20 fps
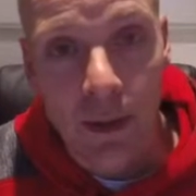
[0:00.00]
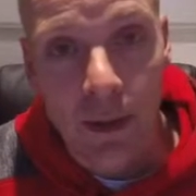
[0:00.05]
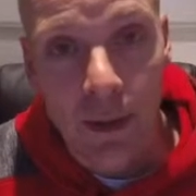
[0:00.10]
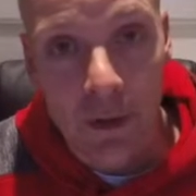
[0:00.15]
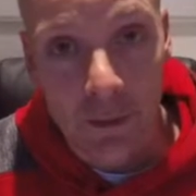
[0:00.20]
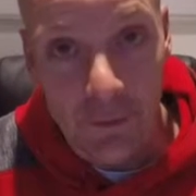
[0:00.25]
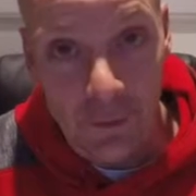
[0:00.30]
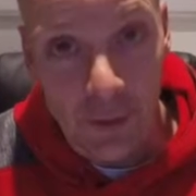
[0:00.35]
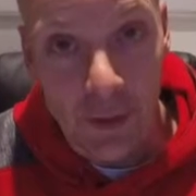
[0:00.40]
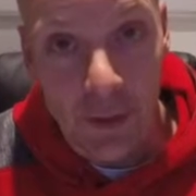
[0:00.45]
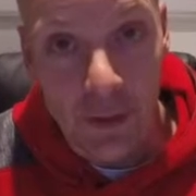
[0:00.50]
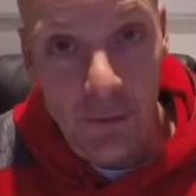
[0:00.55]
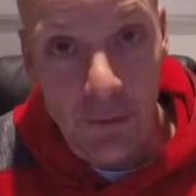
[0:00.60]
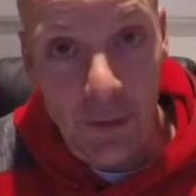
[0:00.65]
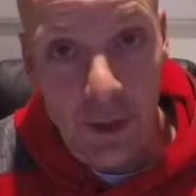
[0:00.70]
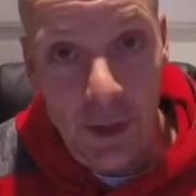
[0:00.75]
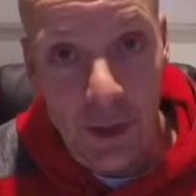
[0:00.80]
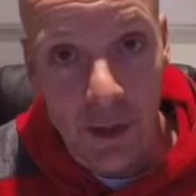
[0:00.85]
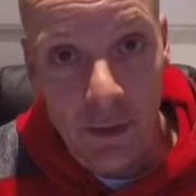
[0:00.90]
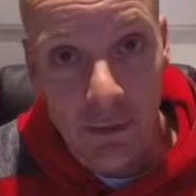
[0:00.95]
In a further
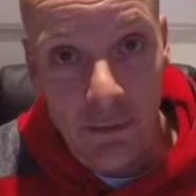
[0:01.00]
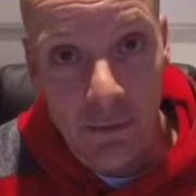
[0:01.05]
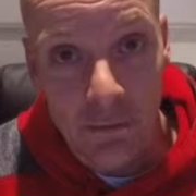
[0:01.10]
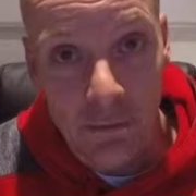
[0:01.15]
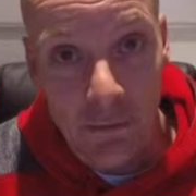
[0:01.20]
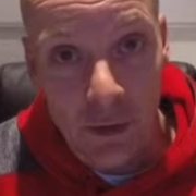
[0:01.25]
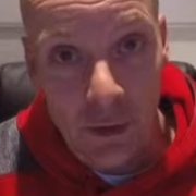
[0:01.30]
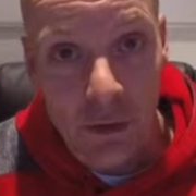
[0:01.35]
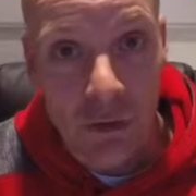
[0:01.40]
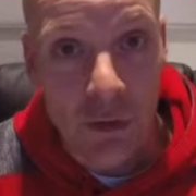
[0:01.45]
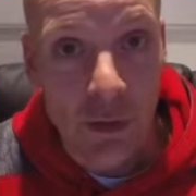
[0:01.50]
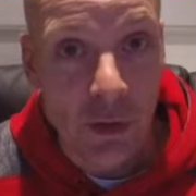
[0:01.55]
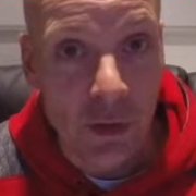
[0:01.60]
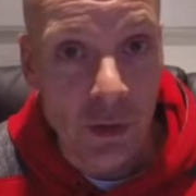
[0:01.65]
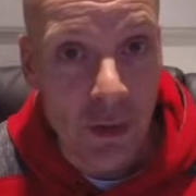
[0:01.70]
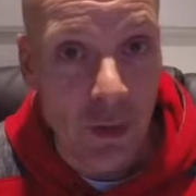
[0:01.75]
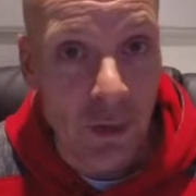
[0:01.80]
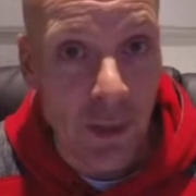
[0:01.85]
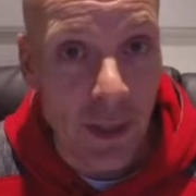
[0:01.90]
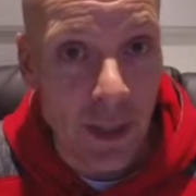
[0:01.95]
video I'll start
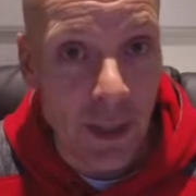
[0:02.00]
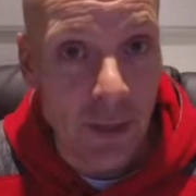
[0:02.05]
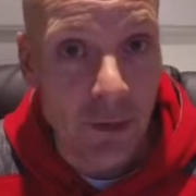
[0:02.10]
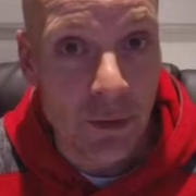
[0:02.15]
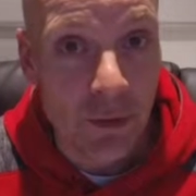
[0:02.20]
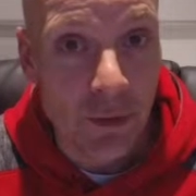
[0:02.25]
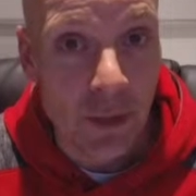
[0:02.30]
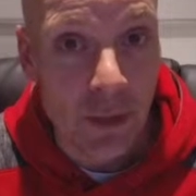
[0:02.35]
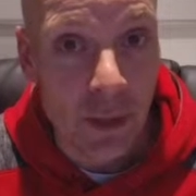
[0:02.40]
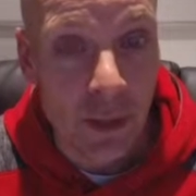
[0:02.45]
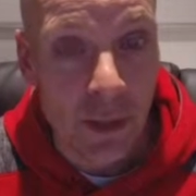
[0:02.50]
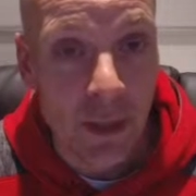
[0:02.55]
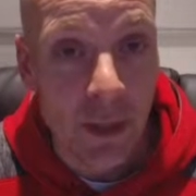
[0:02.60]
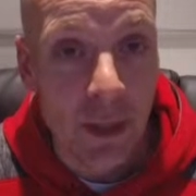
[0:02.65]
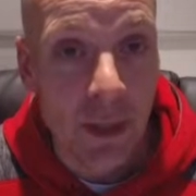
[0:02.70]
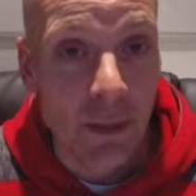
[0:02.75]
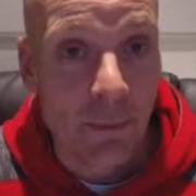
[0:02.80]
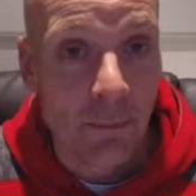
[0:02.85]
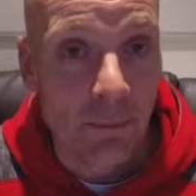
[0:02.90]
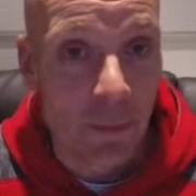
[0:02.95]
shooting outside,
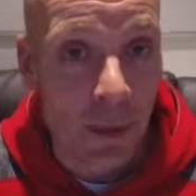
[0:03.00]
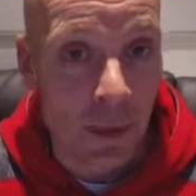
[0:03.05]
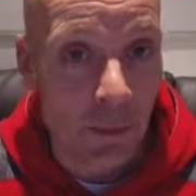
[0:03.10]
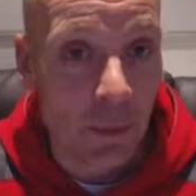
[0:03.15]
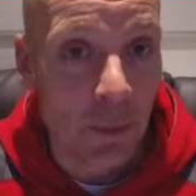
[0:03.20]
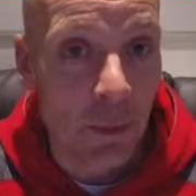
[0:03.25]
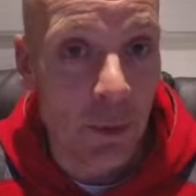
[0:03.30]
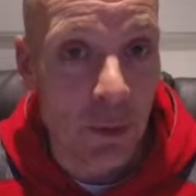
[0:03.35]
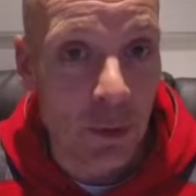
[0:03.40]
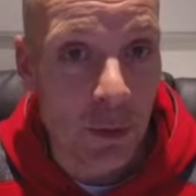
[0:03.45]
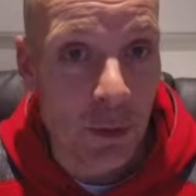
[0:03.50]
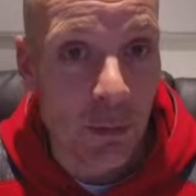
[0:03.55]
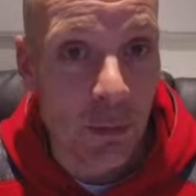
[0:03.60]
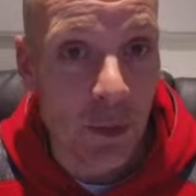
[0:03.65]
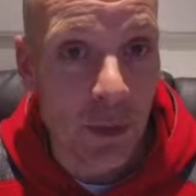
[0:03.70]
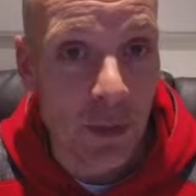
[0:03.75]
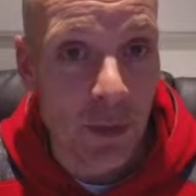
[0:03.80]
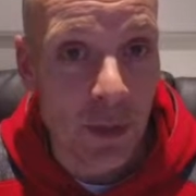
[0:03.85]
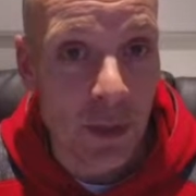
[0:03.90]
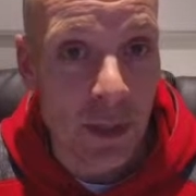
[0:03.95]
maybe putting some
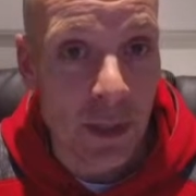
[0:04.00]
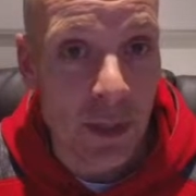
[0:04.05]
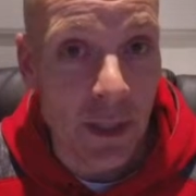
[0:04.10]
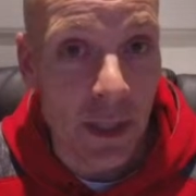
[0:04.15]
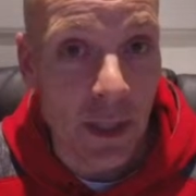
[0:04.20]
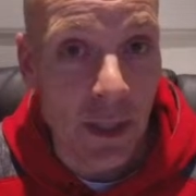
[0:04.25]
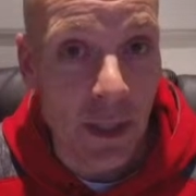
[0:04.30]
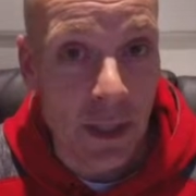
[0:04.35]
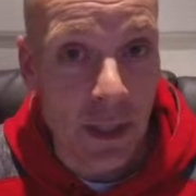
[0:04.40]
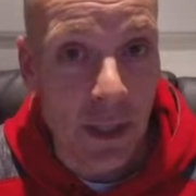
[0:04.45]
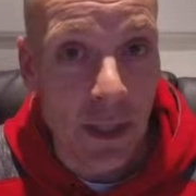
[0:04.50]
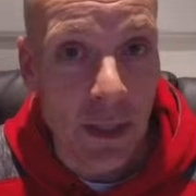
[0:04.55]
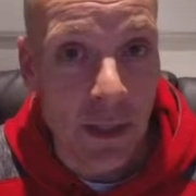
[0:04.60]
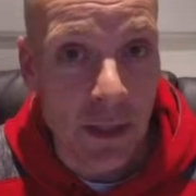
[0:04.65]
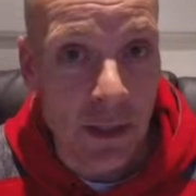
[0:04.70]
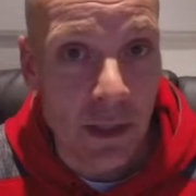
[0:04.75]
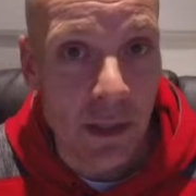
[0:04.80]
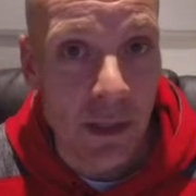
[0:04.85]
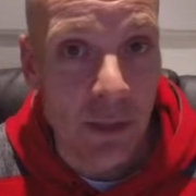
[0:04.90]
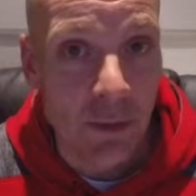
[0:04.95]
processing in and
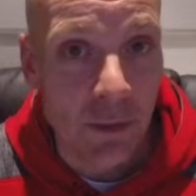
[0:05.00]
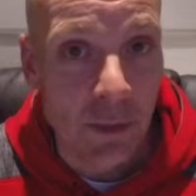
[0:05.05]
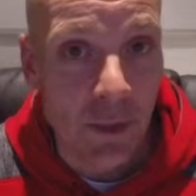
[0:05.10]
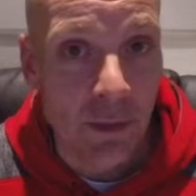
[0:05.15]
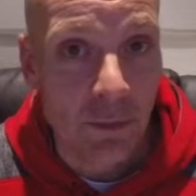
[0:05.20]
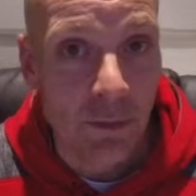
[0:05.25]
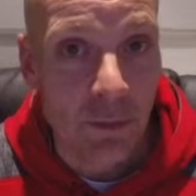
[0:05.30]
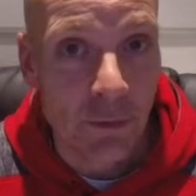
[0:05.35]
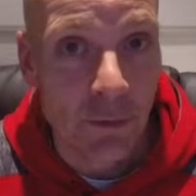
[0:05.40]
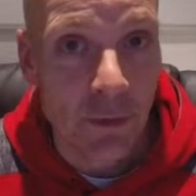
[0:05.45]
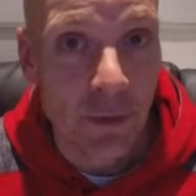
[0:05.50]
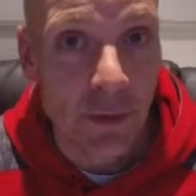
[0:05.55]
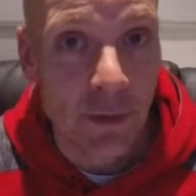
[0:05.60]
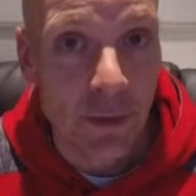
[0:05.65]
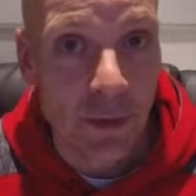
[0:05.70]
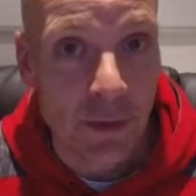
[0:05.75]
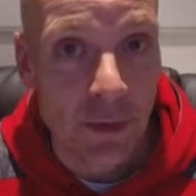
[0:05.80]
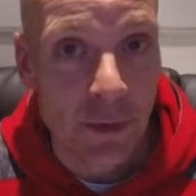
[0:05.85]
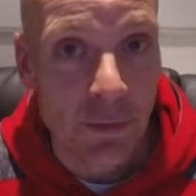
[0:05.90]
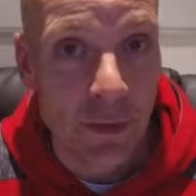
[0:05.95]
seeing if we can refine
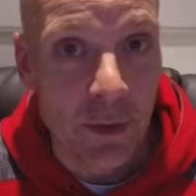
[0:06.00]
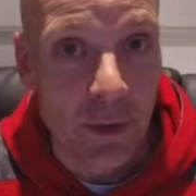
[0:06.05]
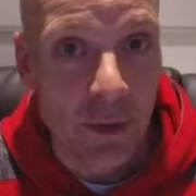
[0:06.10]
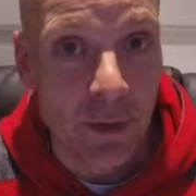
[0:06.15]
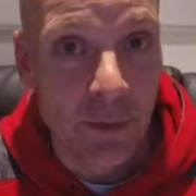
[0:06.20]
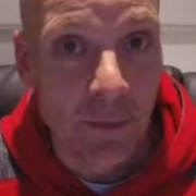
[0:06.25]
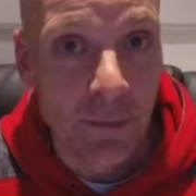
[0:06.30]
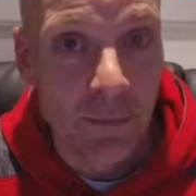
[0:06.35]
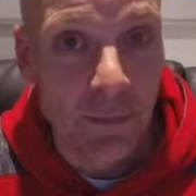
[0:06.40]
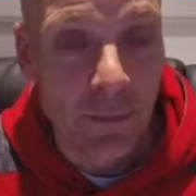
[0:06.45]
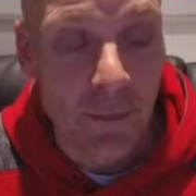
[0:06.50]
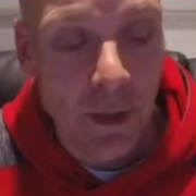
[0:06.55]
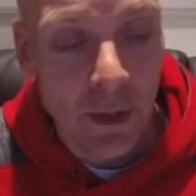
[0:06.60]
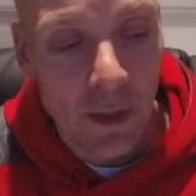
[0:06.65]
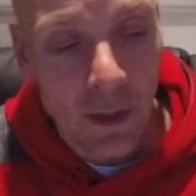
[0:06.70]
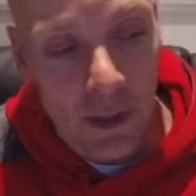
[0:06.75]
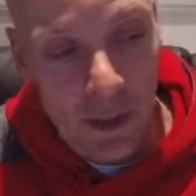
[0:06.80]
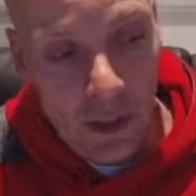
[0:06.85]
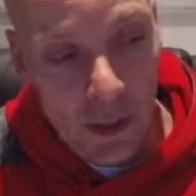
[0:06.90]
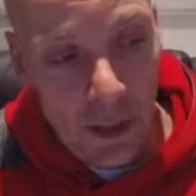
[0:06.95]
those images.
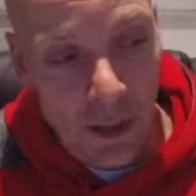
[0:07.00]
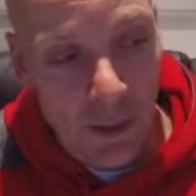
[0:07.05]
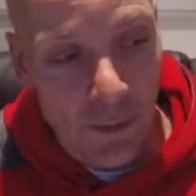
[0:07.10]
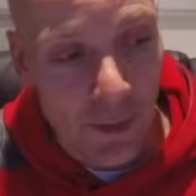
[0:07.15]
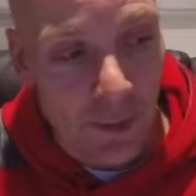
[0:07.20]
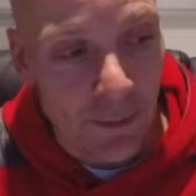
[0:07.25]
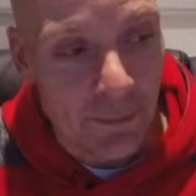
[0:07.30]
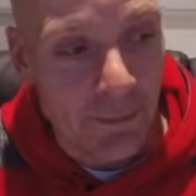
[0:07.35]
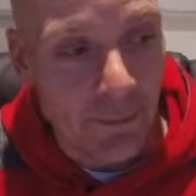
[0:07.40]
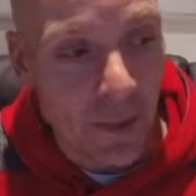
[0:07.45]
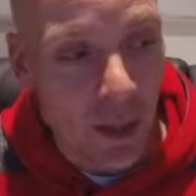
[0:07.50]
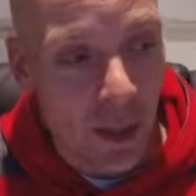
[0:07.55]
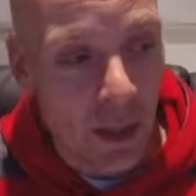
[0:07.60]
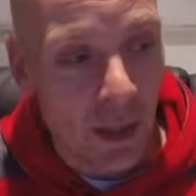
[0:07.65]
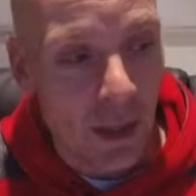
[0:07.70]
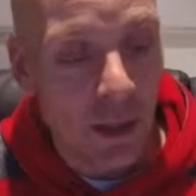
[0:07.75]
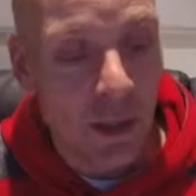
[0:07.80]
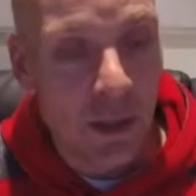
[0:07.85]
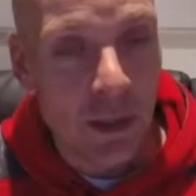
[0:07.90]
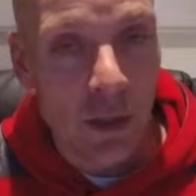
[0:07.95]
Anyway,
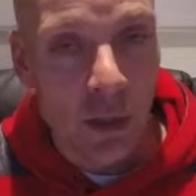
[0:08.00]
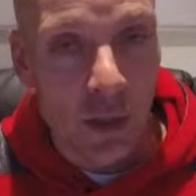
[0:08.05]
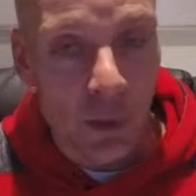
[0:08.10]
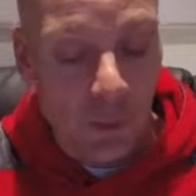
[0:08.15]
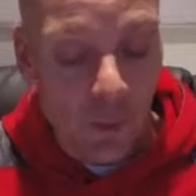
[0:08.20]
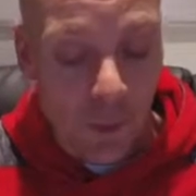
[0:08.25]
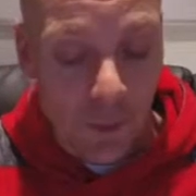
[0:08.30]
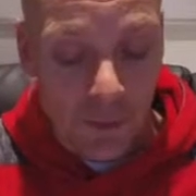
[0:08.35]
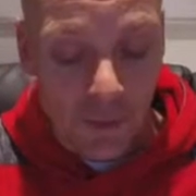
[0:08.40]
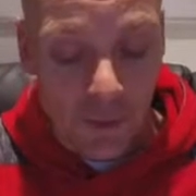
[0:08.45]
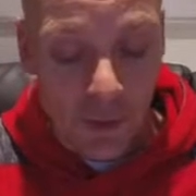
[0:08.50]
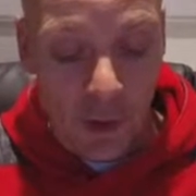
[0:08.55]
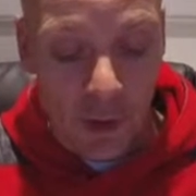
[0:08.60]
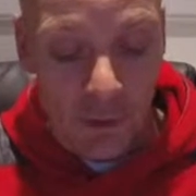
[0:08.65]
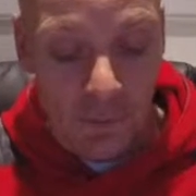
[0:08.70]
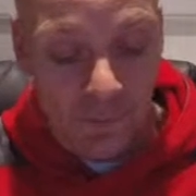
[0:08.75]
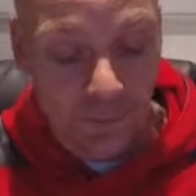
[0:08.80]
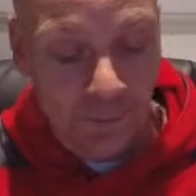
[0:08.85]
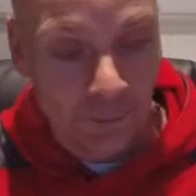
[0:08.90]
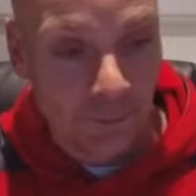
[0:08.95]
let's look at what we've got.
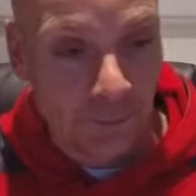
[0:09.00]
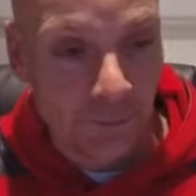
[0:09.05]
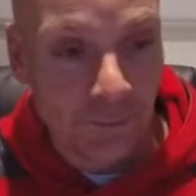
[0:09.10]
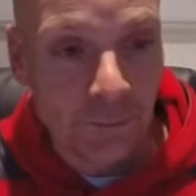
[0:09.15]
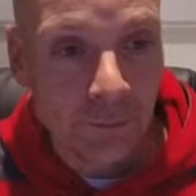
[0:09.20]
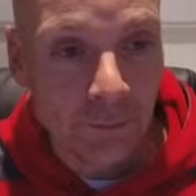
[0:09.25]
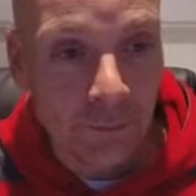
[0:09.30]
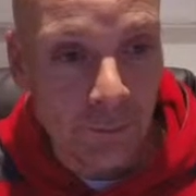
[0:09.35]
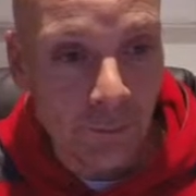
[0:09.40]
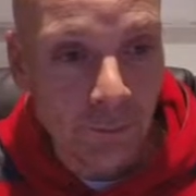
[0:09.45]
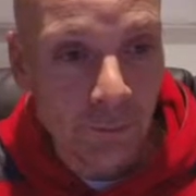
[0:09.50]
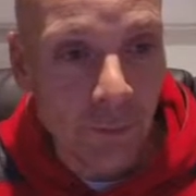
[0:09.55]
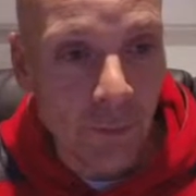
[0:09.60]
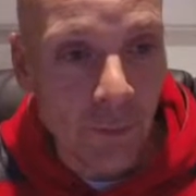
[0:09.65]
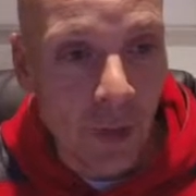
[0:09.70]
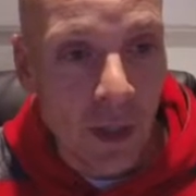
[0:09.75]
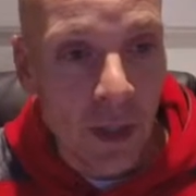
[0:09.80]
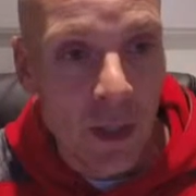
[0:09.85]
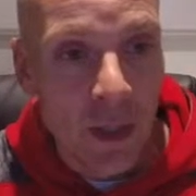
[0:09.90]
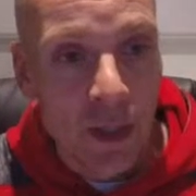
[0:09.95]

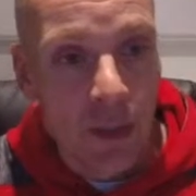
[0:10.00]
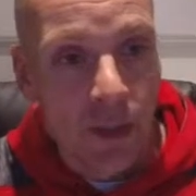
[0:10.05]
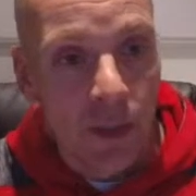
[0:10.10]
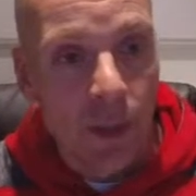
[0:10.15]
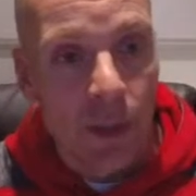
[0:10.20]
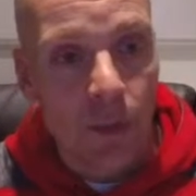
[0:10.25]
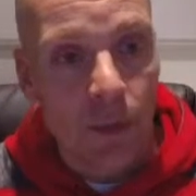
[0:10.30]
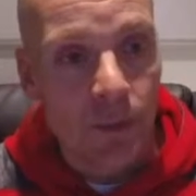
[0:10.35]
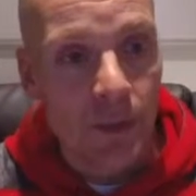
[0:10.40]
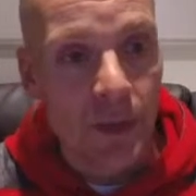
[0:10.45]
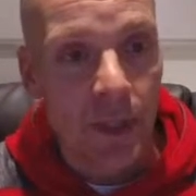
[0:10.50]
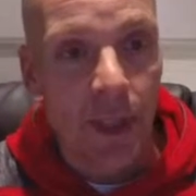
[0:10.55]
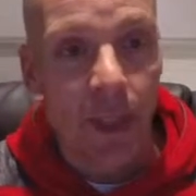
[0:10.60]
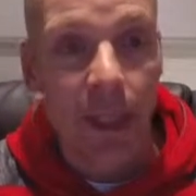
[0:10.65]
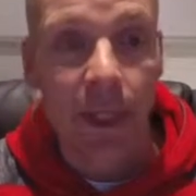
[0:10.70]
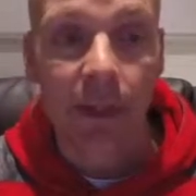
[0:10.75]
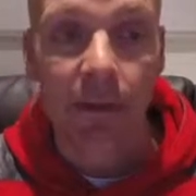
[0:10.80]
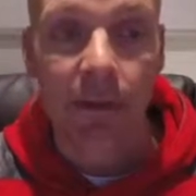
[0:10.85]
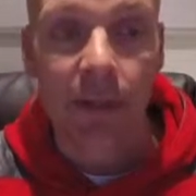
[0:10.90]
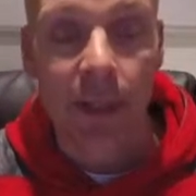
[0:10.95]
So I'm sitting
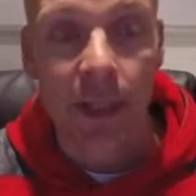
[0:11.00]
here in the